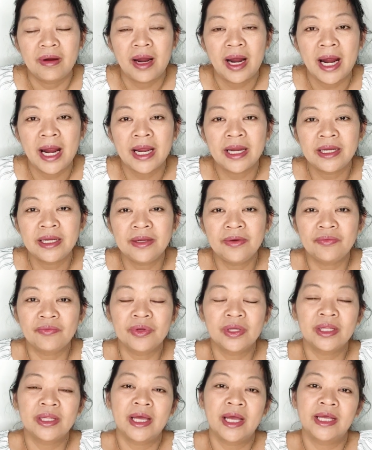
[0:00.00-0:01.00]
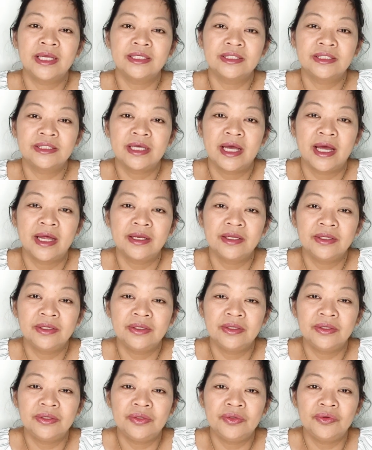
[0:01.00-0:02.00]
I didn't realize that
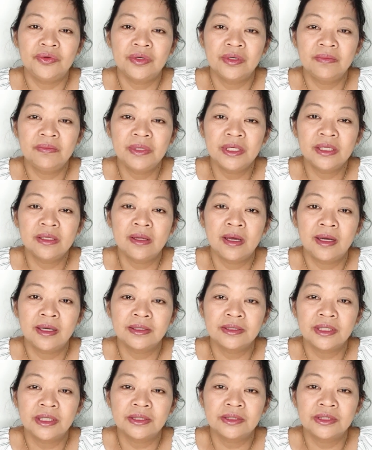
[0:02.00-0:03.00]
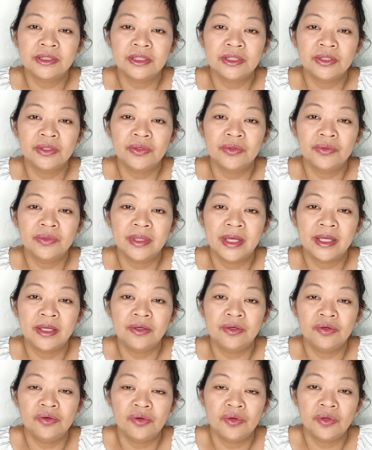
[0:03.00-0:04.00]
you could be logged onto like
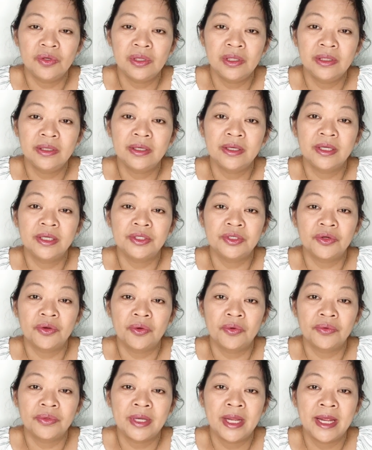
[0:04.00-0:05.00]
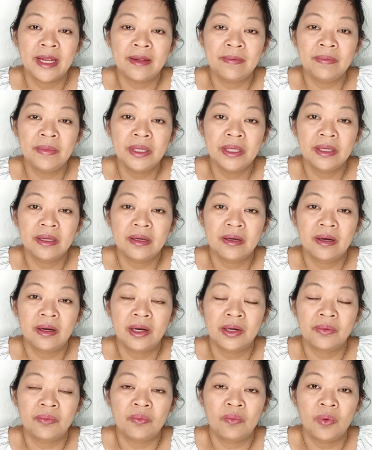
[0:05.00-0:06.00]
Google in your own name
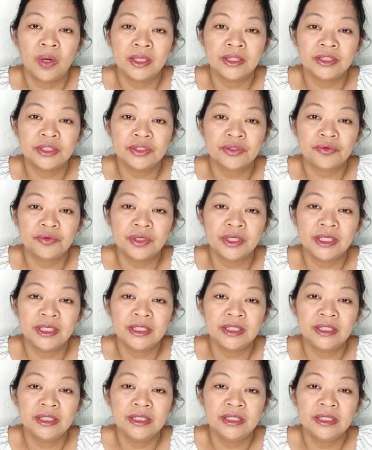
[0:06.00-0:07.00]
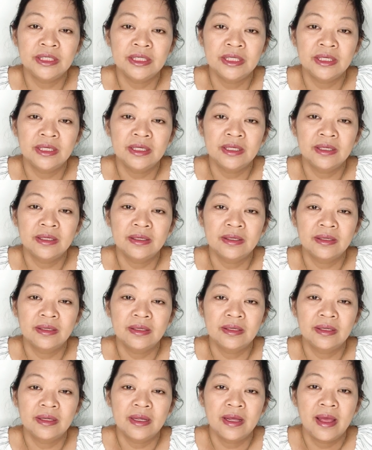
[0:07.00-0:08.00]
on one screen,
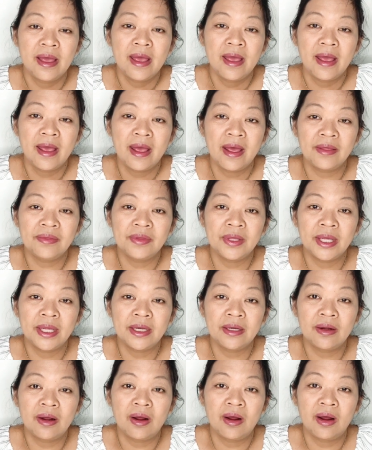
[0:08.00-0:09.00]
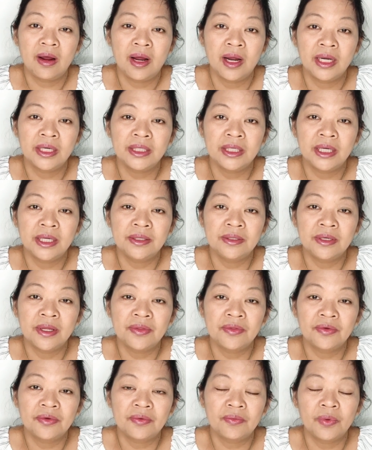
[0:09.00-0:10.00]
and then on
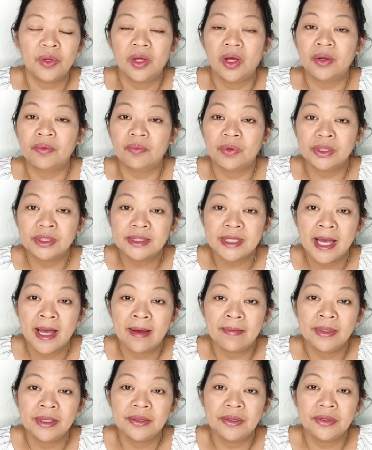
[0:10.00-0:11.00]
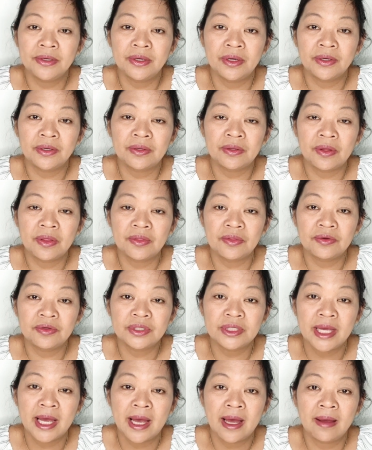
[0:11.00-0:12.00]
another, well, on one tab, and then on another
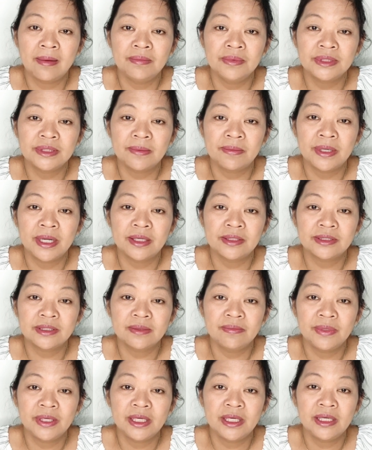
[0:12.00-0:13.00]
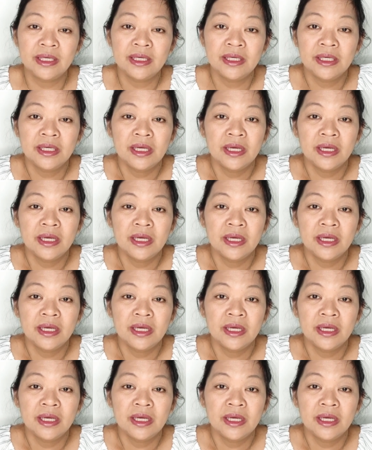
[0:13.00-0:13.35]
tab, somebody else could be